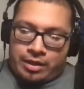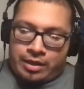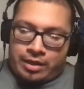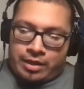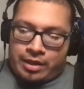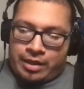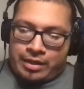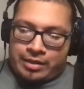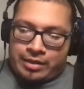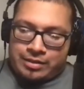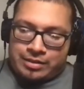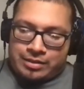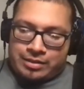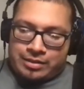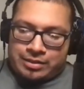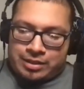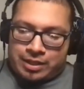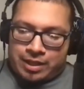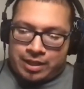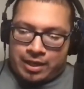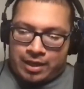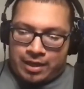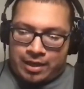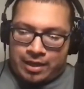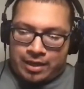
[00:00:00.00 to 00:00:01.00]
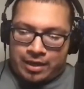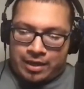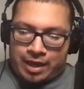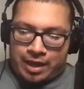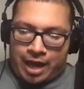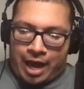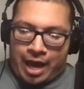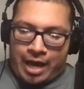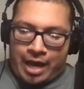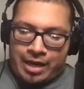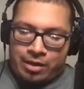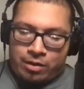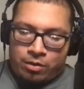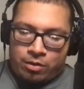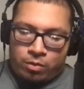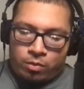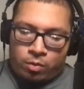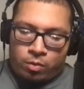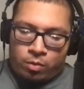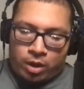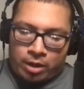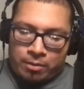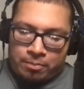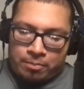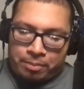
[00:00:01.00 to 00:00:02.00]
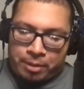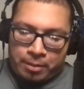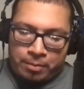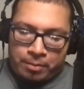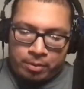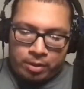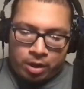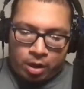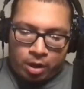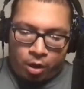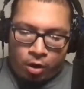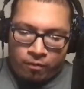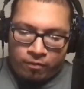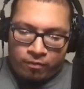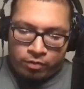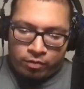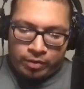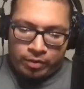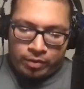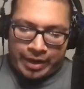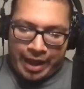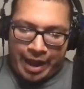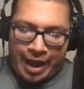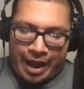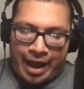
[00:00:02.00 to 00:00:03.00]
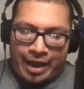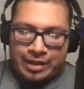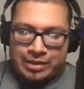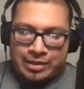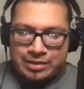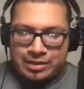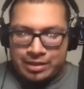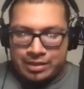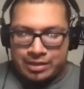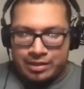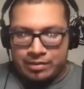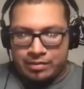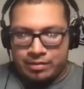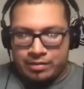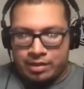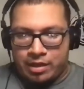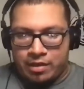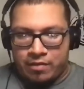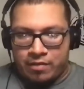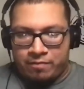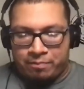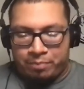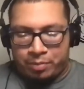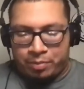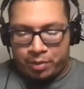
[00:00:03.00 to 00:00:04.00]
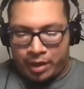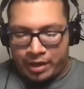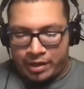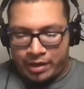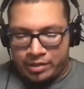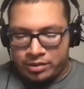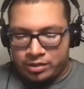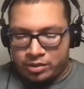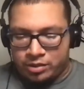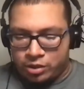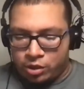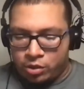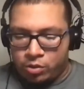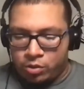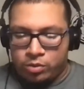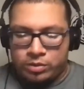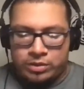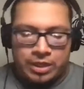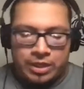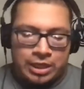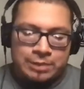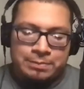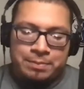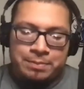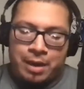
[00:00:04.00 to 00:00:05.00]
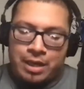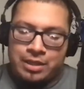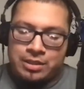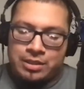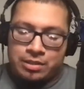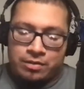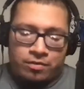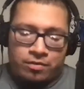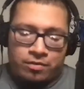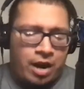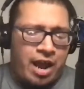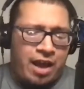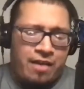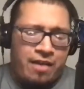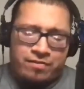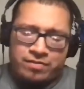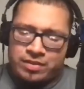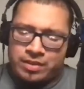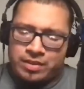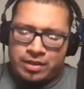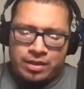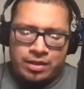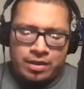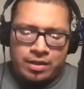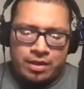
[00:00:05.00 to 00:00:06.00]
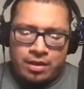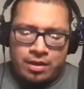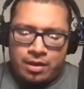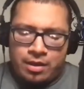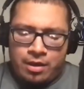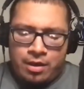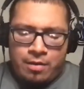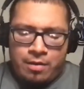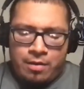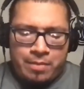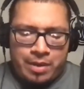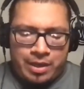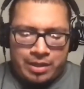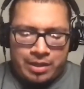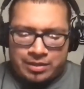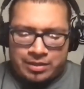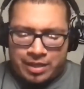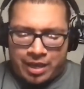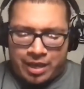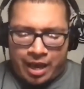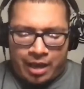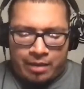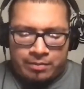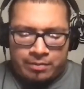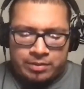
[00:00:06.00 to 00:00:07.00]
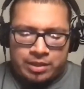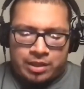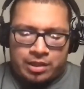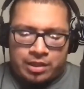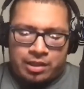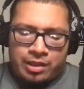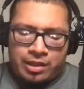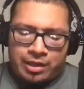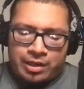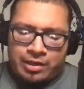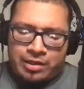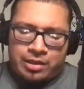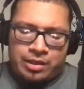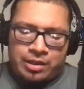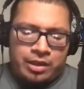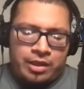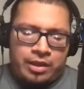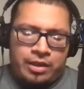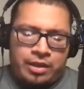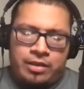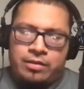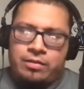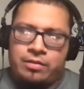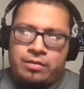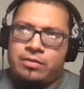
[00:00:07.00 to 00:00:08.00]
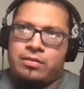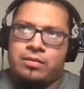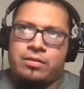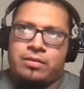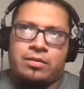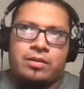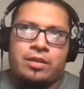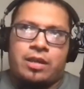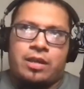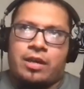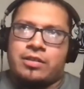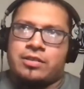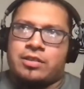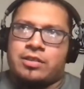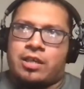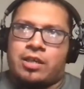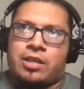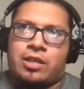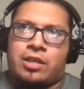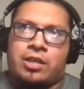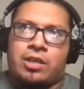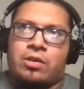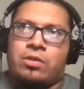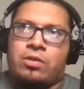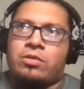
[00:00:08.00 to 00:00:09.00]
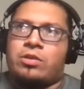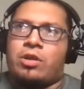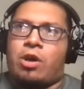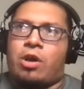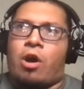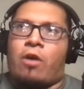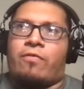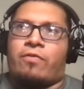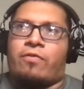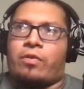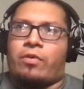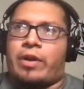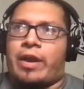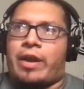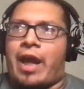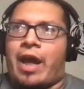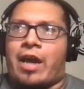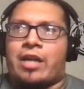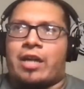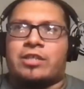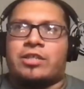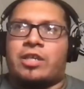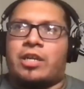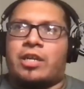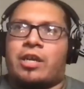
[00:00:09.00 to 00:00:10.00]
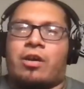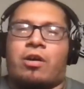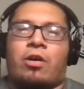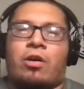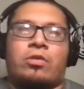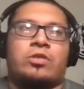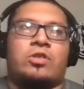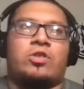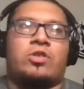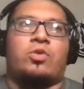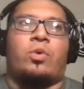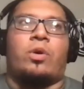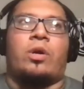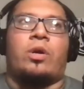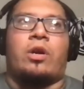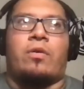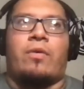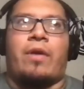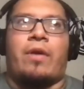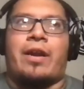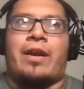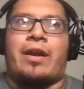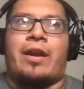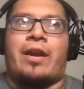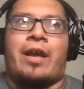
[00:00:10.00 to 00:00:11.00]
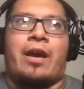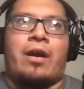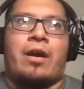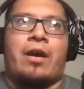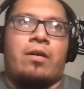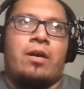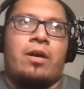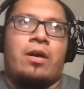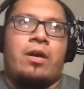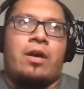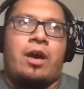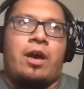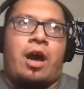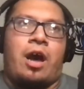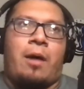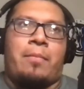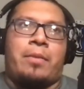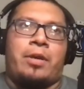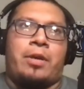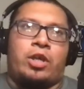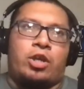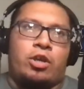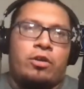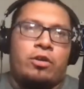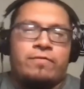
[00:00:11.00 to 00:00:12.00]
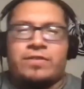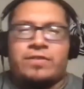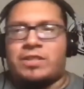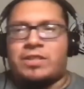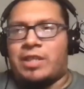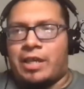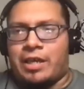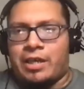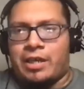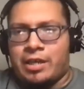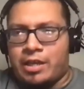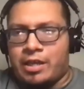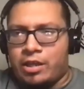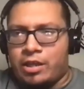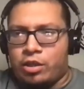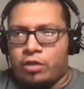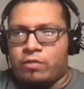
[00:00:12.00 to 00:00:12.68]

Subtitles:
I don't want people to overreact to if players do test positive or have to miss games. Clearly, there's a huge overreaction in Colts Twitter right now. I mean, you've seen it.